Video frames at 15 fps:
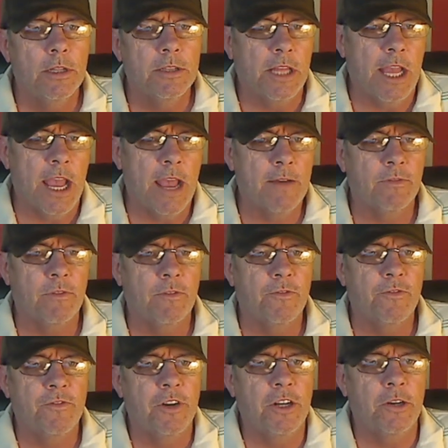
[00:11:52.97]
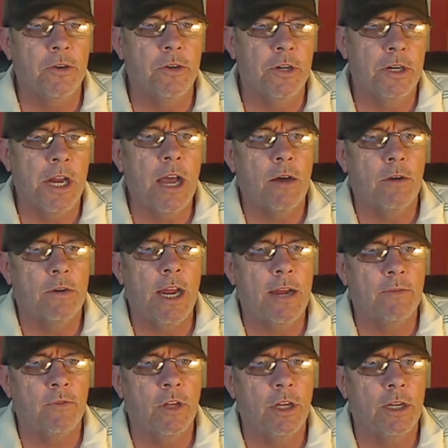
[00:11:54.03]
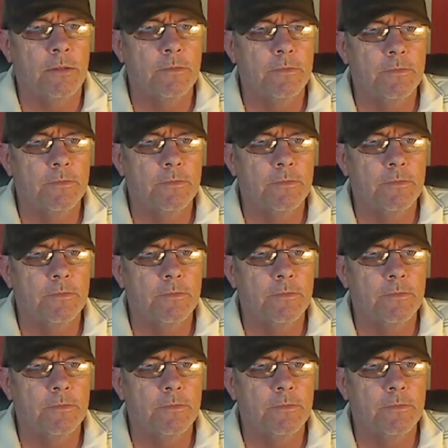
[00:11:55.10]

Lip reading: They haven't figured it out, have they?